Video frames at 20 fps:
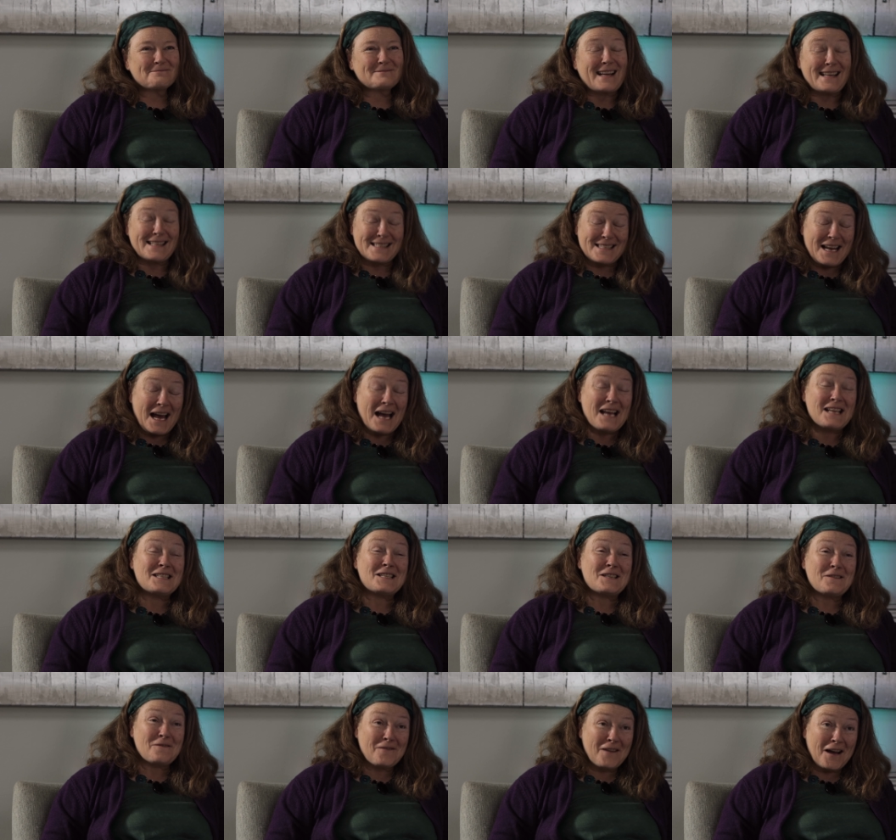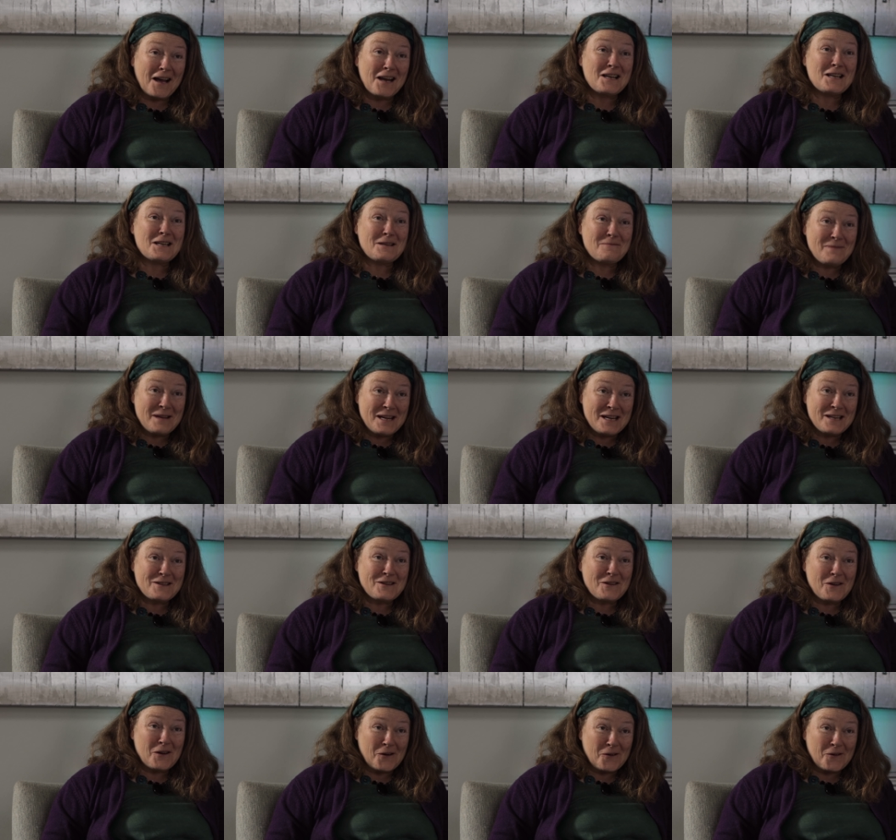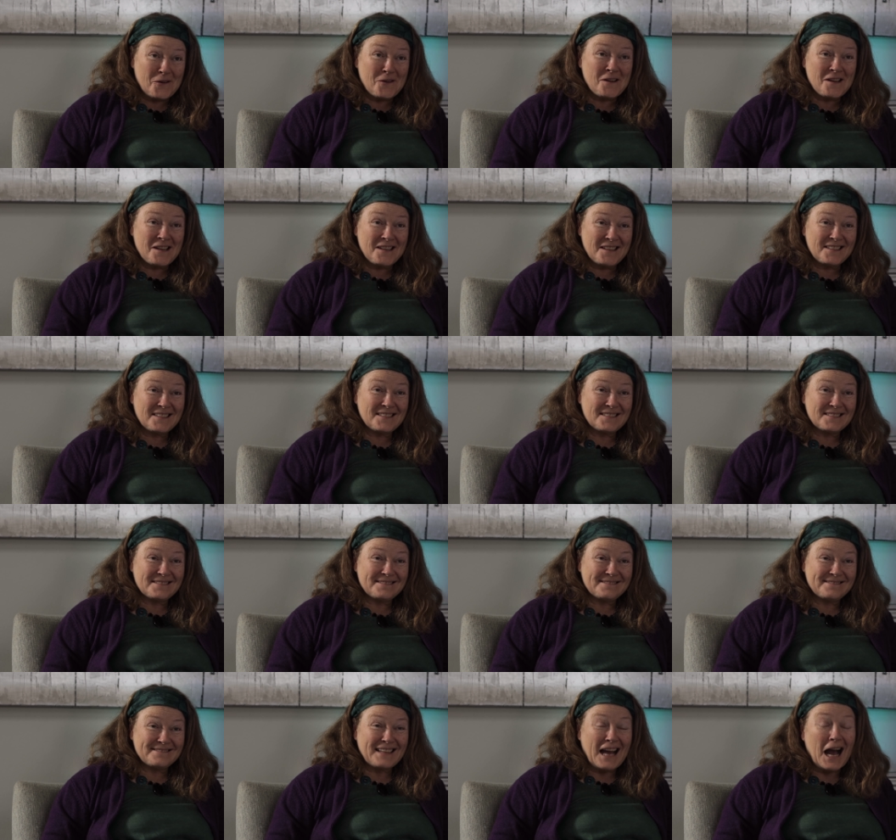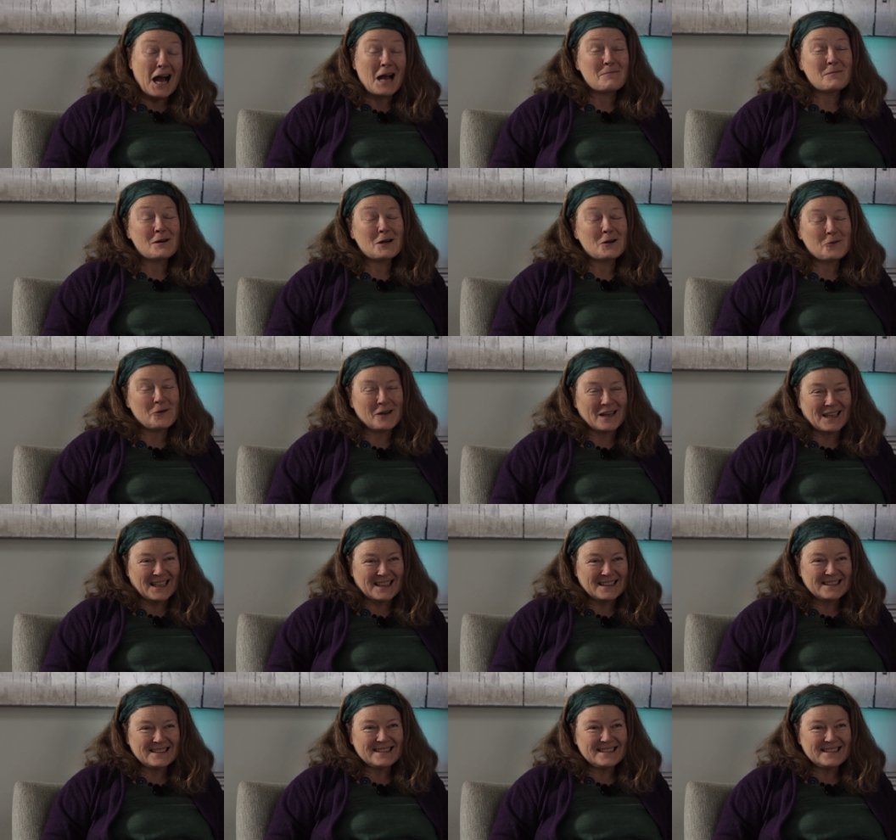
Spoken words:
It's nice to finally meet you. I'm Aquila.